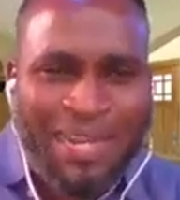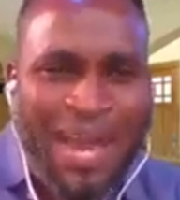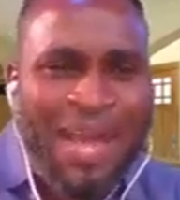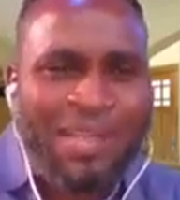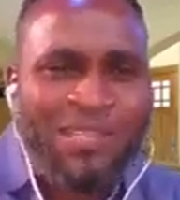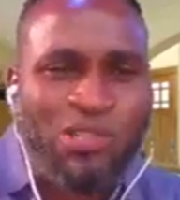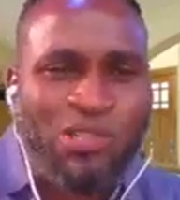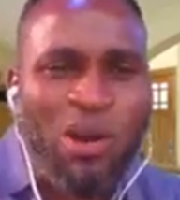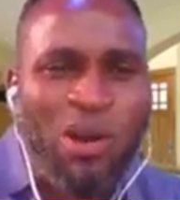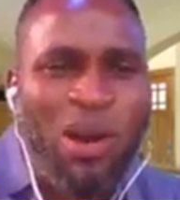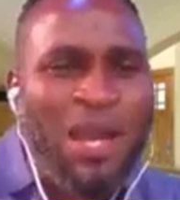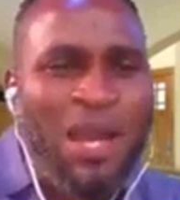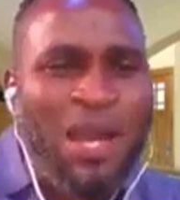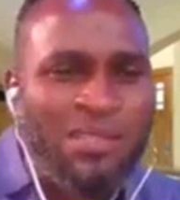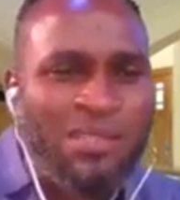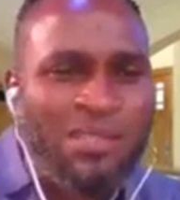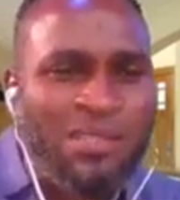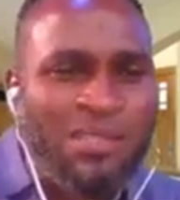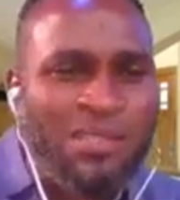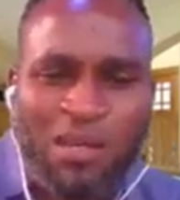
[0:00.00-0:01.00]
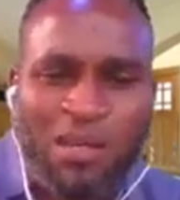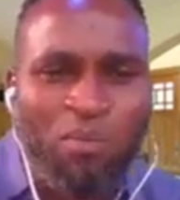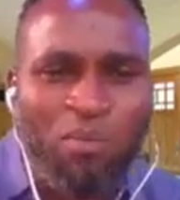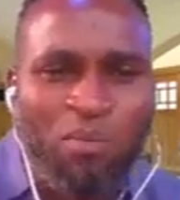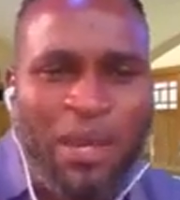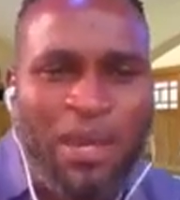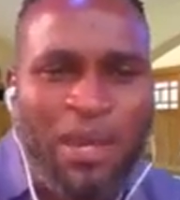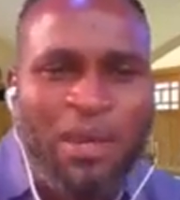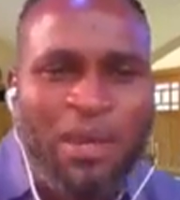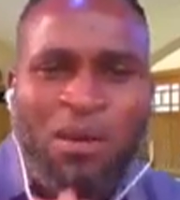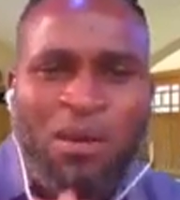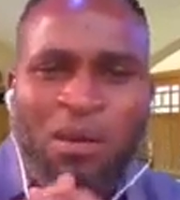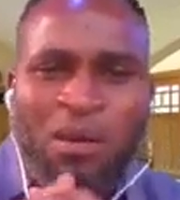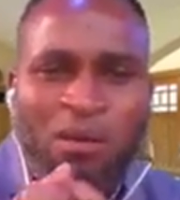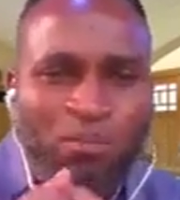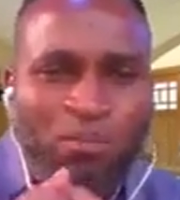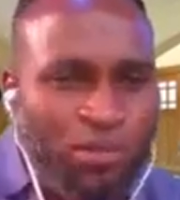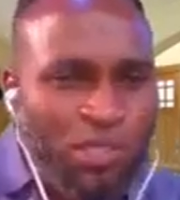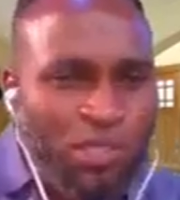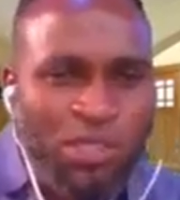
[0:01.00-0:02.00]
I saw SEC Kobe
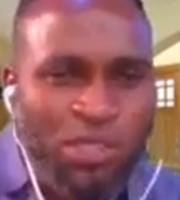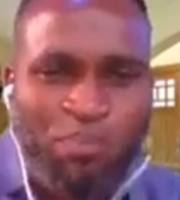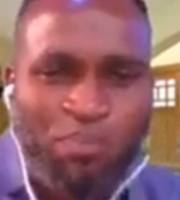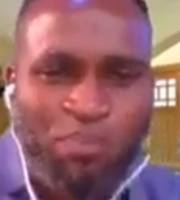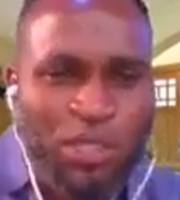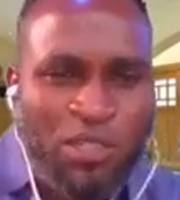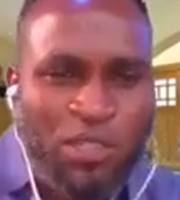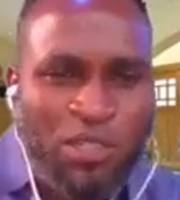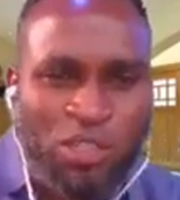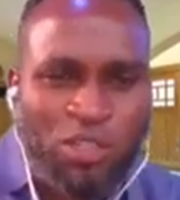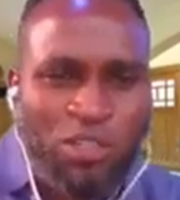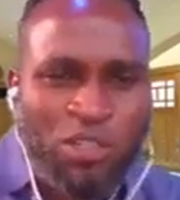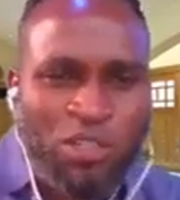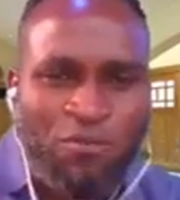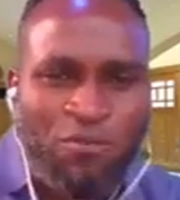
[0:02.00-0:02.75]
putting the